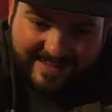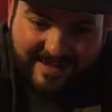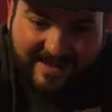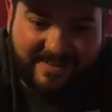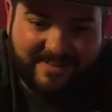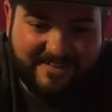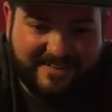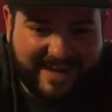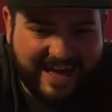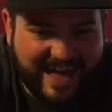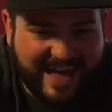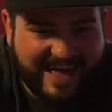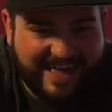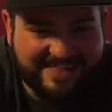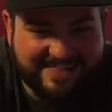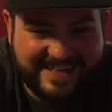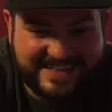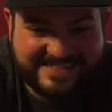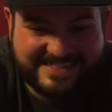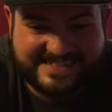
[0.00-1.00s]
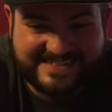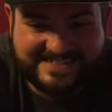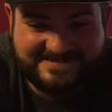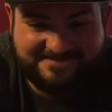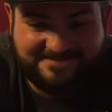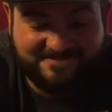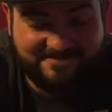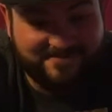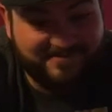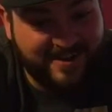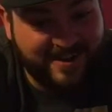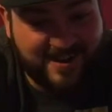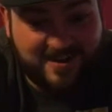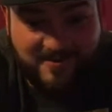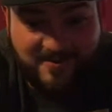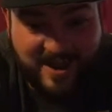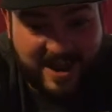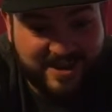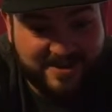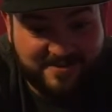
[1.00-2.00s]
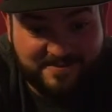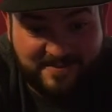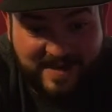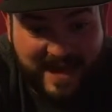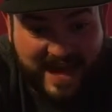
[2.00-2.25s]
Okay, that's very random.